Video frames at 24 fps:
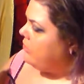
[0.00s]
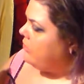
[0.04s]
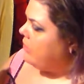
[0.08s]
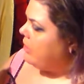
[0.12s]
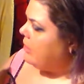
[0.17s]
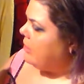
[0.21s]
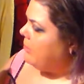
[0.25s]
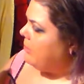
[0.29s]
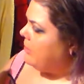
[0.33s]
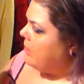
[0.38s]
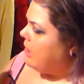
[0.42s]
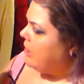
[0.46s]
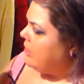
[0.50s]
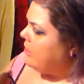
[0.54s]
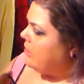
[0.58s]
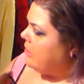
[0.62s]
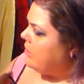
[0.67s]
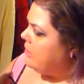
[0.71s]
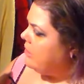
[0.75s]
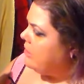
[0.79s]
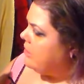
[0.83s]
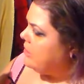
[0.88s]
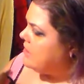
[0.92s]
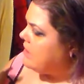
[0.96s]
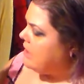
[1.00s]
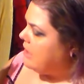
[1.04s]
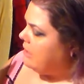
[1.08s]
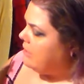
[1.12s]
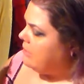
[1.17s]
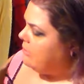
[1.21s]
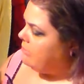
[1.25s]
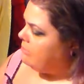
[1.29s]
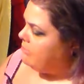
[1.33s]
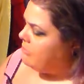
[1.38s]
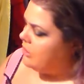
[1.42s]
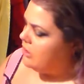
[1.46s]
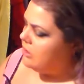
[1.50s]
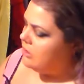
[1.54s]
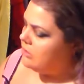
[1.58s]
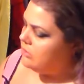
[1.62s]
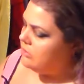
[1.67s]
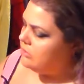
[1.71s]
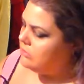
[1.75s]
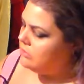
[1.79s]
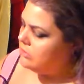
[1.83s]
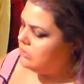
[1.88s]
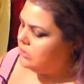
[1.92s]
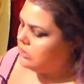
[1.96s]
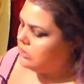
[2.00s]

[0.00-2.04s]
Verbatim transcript: cream colors and blue.